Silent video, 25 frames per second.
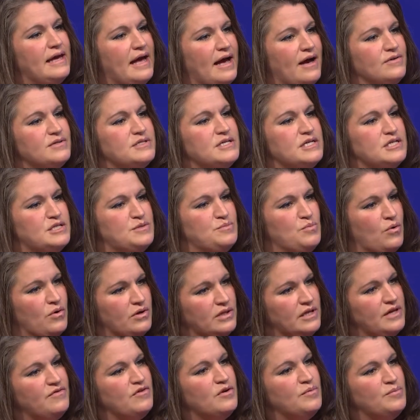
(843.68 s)
houses more
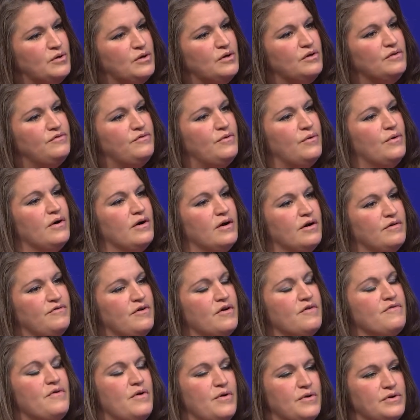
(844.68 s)
livable
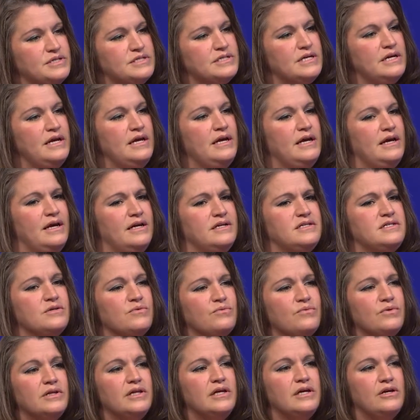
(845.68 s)
for folks. It's a
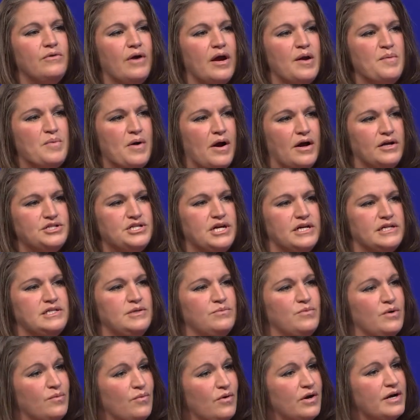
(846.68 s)
really great project,
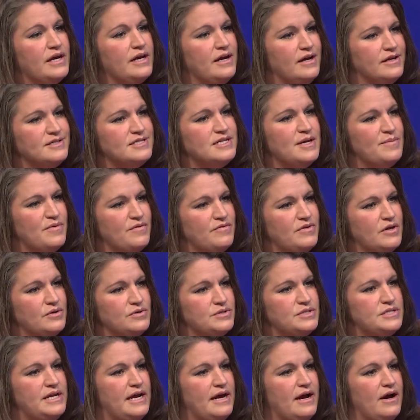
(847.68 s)
and we're working on some of
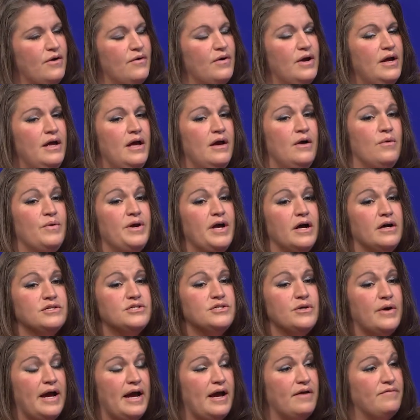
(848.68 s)
those now. We
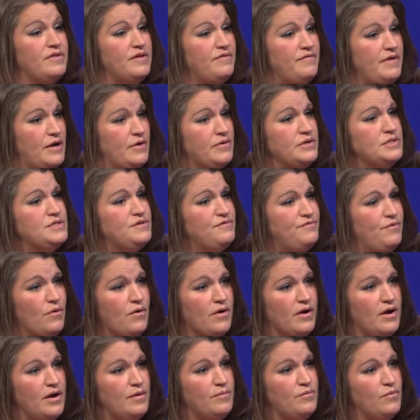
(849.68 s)
also have the Veterans
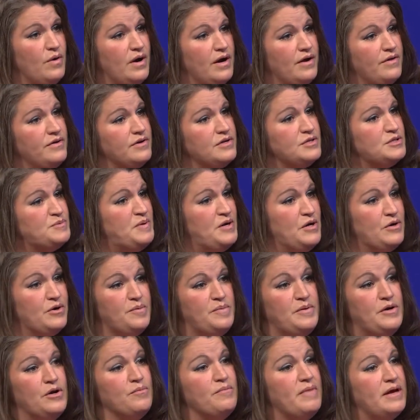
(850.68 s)
Forum, where there's
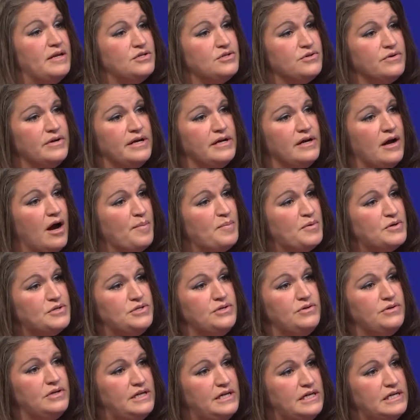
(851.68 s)
peer-to-peer mentoring
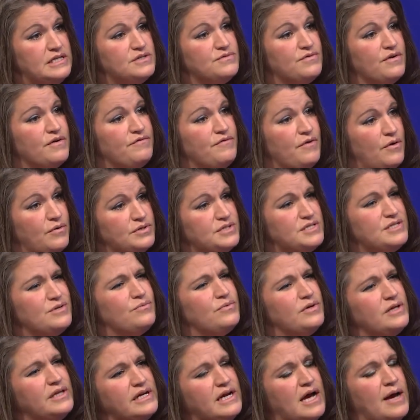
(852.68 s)
opportunities for folks to
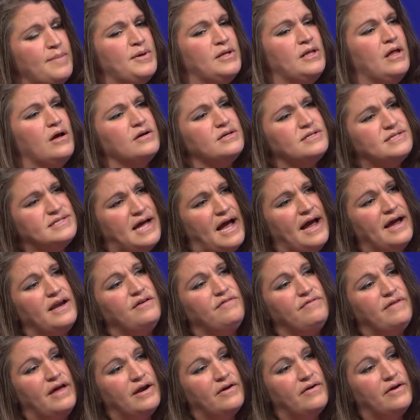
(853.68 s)
really come alongside
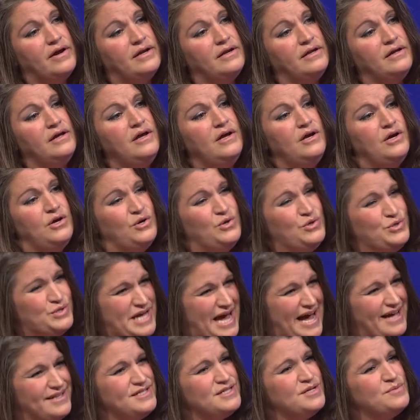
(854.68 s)
a veteran who's
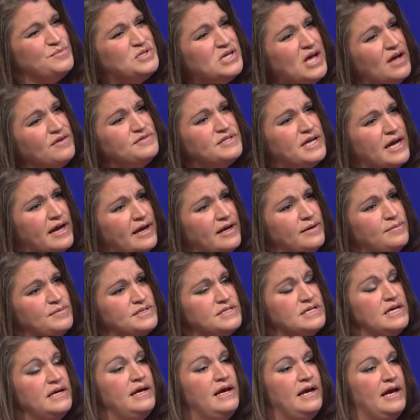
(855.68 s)
had some tough
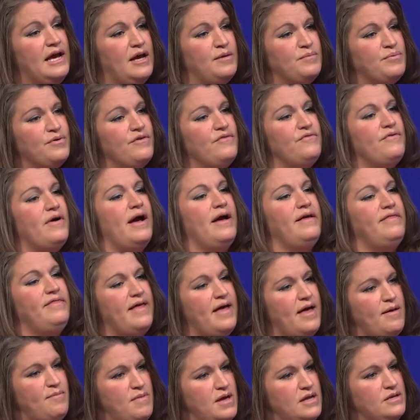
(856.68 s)
times and provide
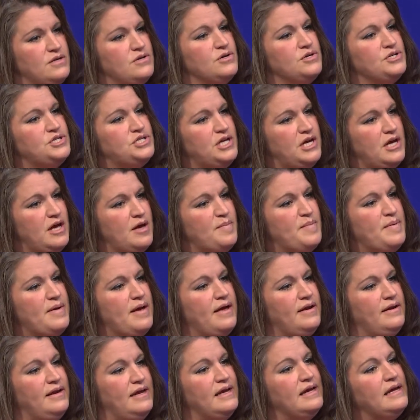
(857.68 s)
that mentorship
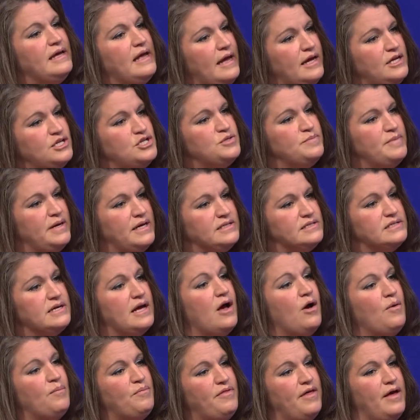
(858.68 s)
and engagement to
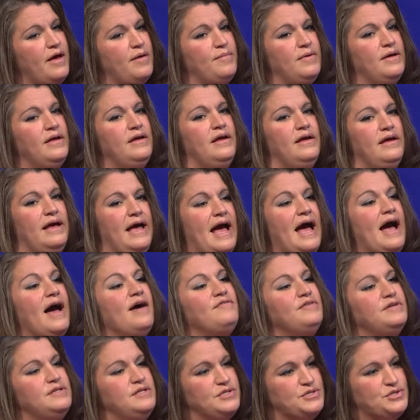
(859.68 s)
help them
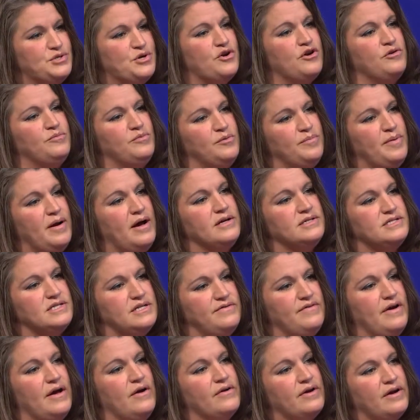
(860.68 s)
have a discernible
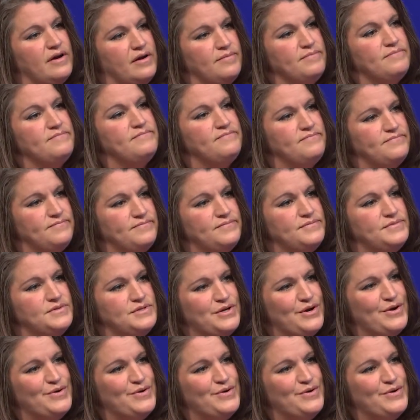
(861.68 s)
positive outcome. So,